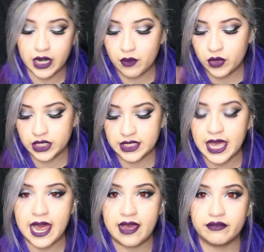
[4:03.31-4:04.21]
I wanted to
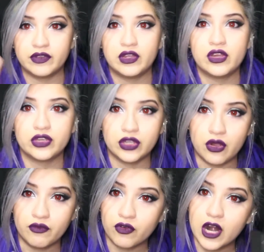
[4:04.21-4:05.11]
have, you
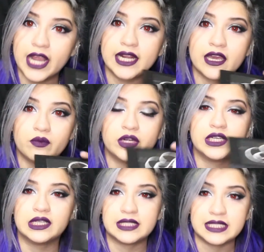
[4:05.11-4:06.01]
know, variety. I wanted
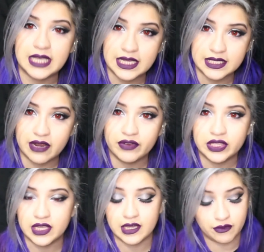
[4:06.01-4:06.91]
to get to test
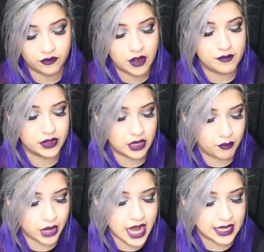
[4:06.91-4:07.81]
everything from their
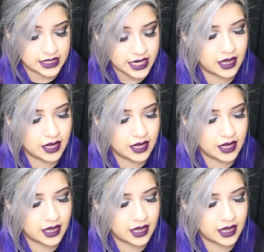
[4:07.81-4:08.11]
brand.